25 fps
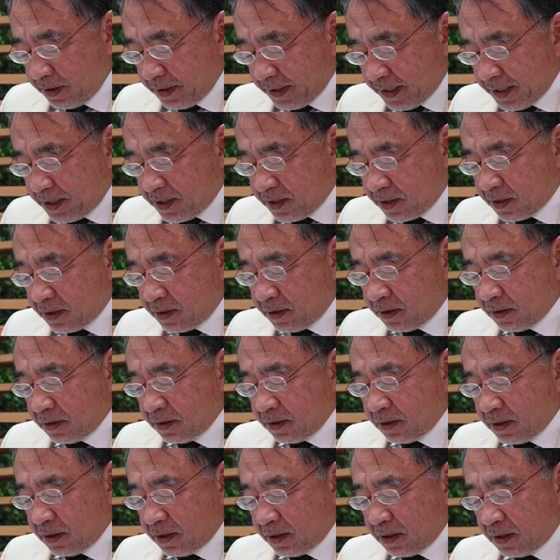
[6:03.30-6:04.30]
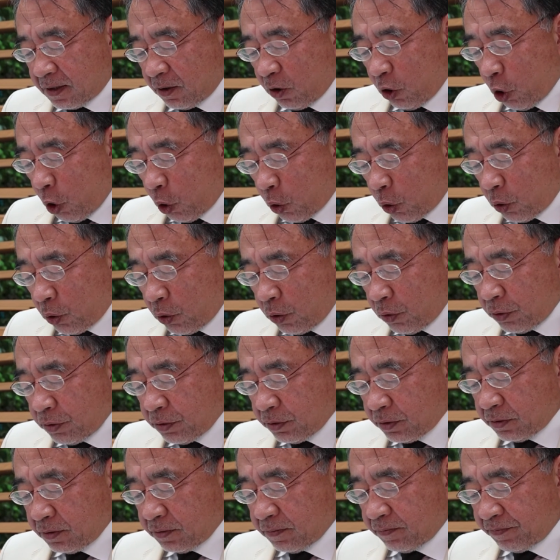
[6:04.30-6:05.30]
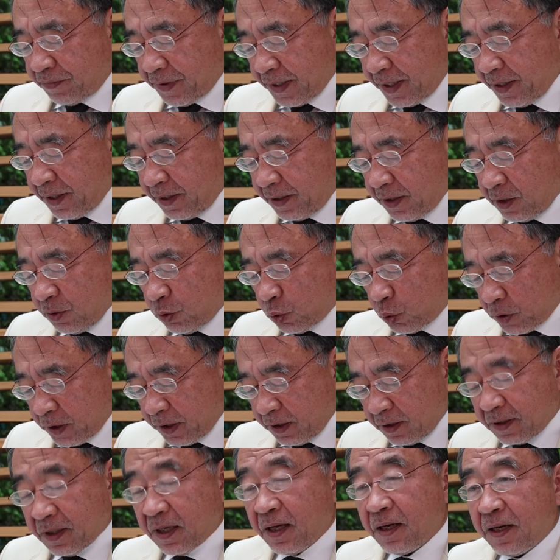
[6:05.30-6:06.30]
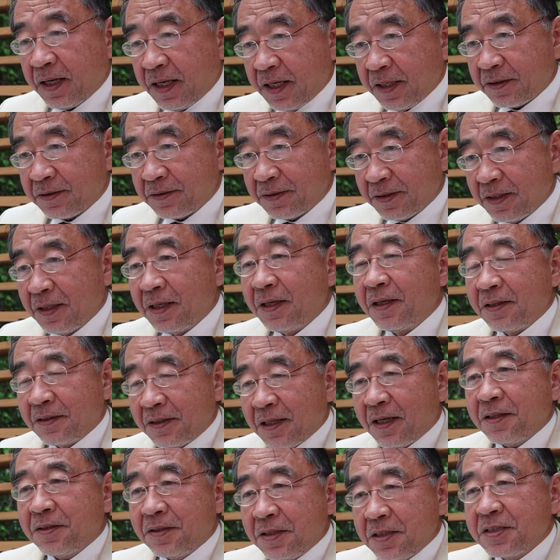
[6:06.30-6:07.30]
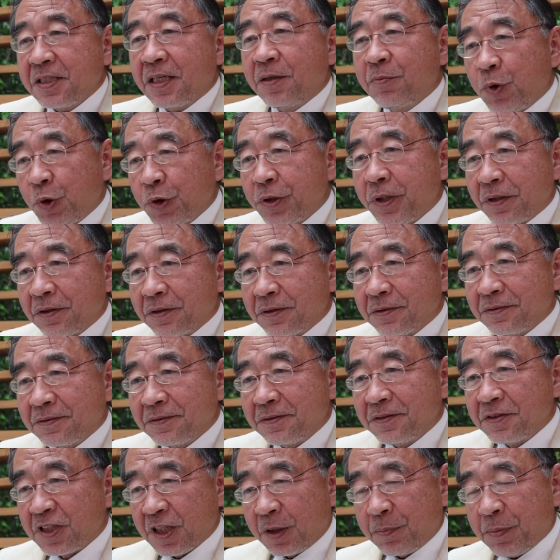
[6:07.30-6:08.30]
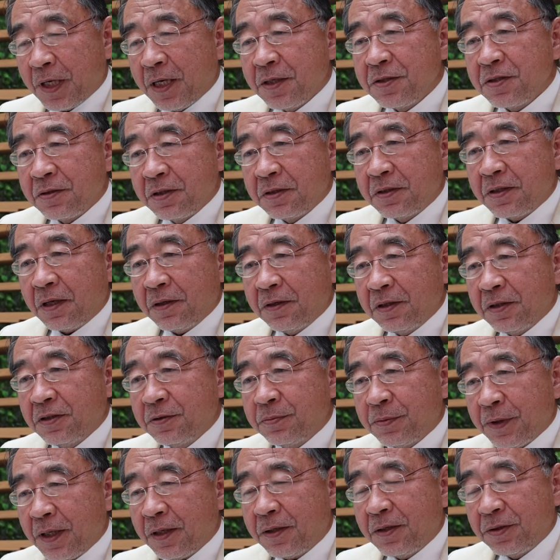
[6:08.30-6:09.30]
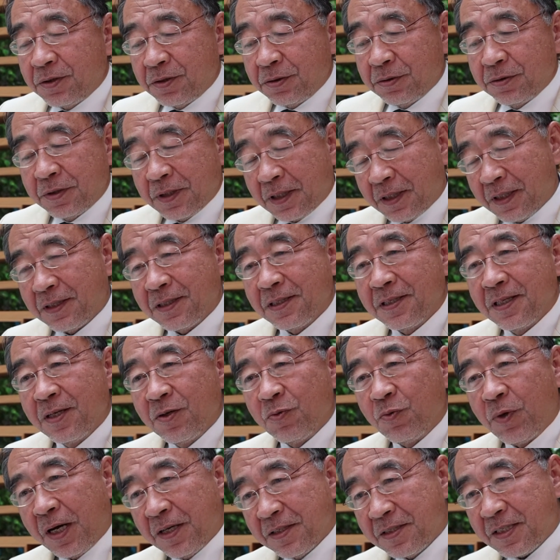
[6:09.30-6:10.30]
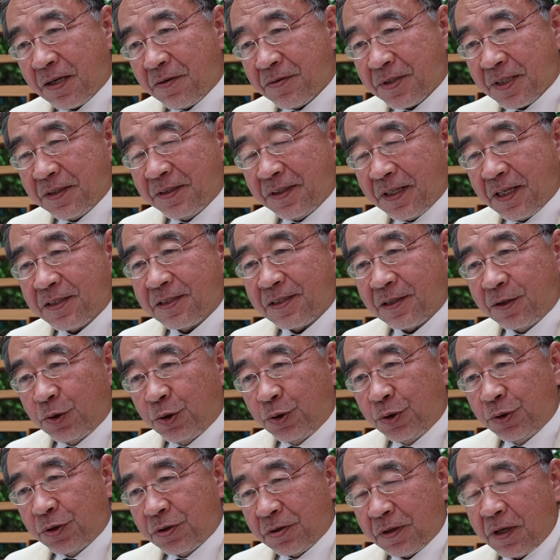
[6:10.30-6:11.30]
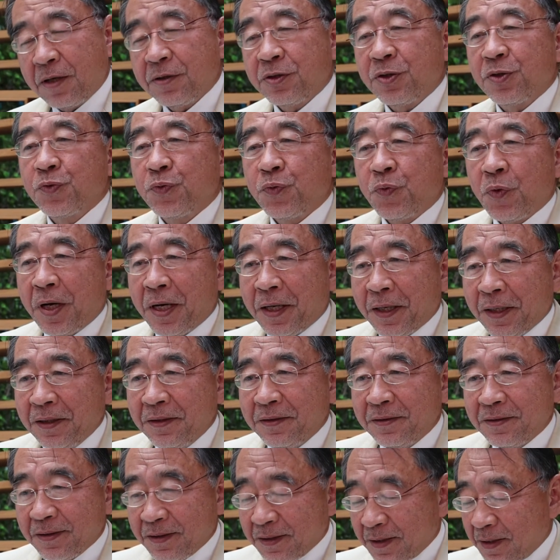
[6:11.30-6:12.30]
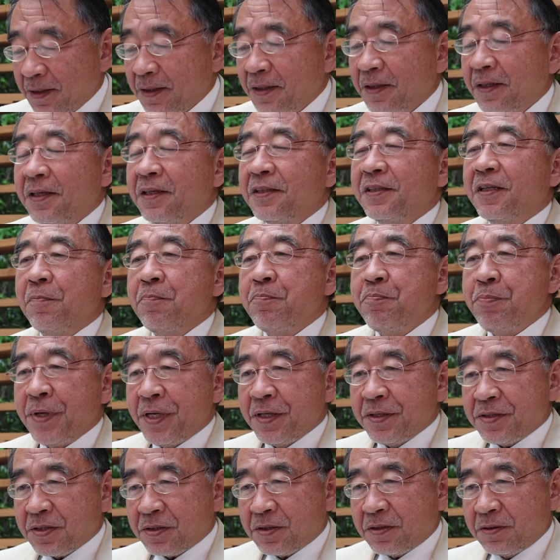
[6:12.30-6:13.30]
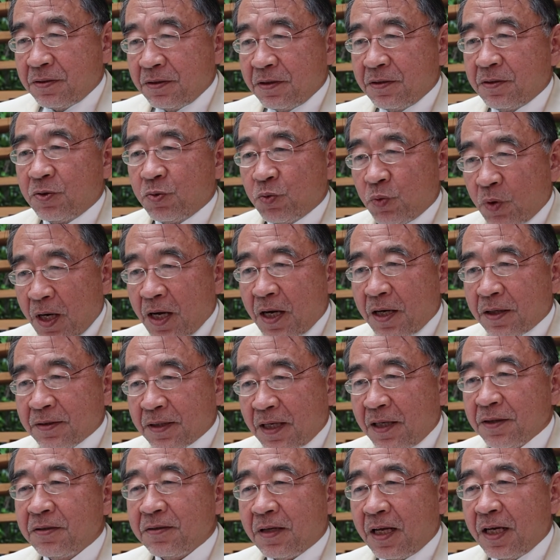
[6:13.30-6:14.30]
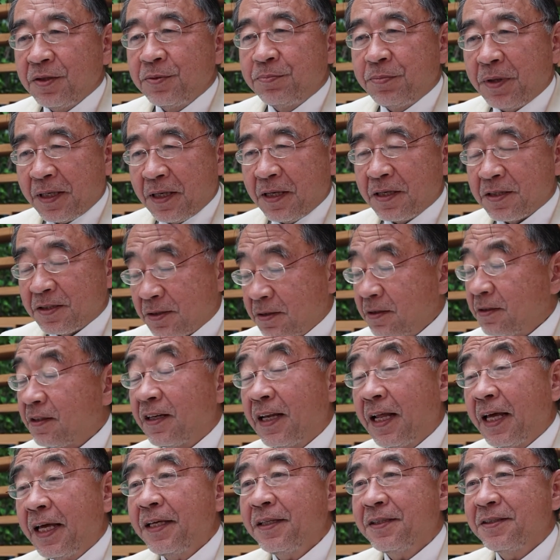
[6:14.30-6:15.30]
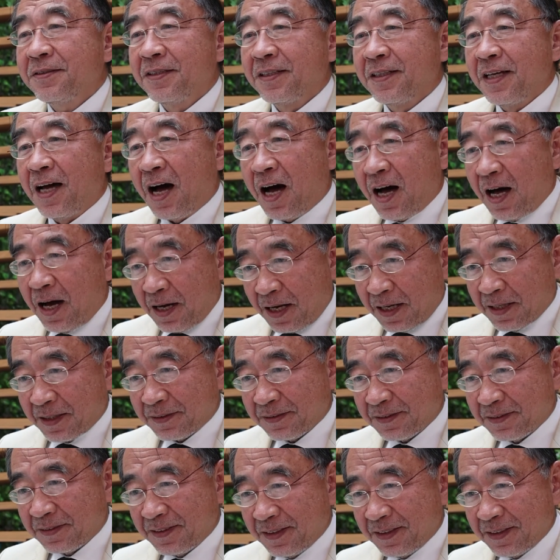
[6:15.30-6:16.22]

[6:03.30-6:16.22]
It's all very winter-like. That is the model. Japan is returning back to the 1,000 years ago, try to find the best work and life balance, like her.